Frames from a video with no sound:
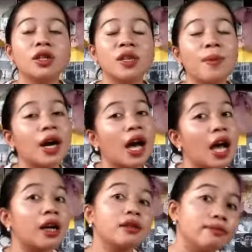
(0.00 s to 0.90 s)
Hello sa
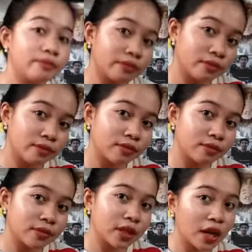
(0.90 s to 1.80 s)
mga
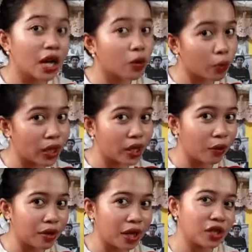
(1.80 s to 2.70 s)
ka-queen
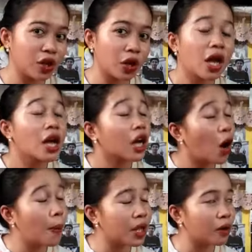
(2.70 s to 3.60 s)
na kudra, charot.
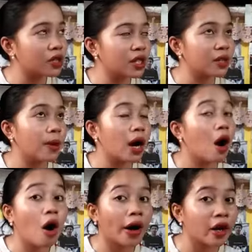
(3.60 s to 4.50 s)
Kaoban ako sa
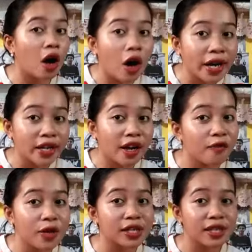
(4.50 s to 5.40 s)
mga okay-okay
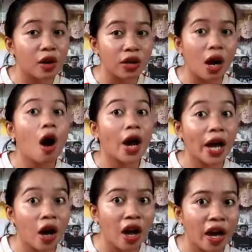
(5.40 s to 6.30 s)
lovers na kudra.
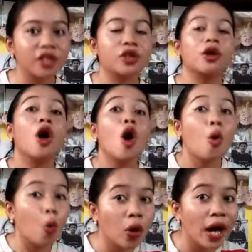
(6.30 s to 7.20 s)
Okay-okay.
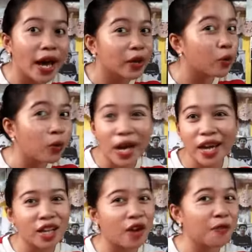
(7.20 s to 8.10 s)

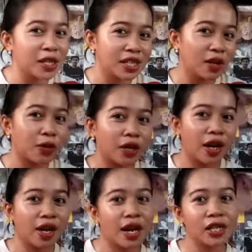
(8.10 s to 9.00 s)
Ukay-ukay lovers na
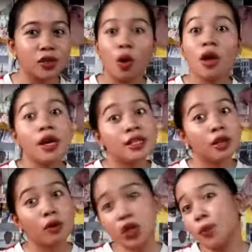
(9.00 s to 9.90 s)
kudra, guys.
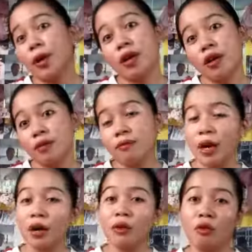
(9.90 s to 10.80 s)
So gusto
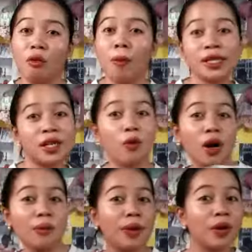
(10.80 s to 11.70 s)
mag-uban sa
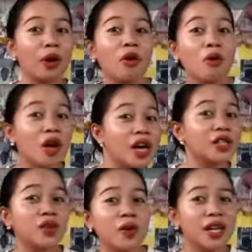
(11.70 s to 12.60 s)
kuag
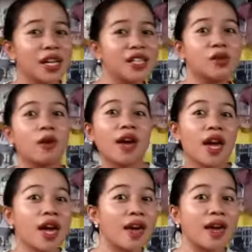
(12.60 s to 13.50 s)
mag-okay-okay. So, it is
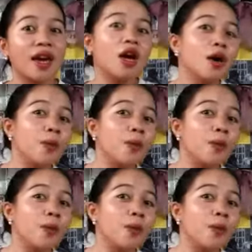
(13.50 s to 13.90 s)
okay.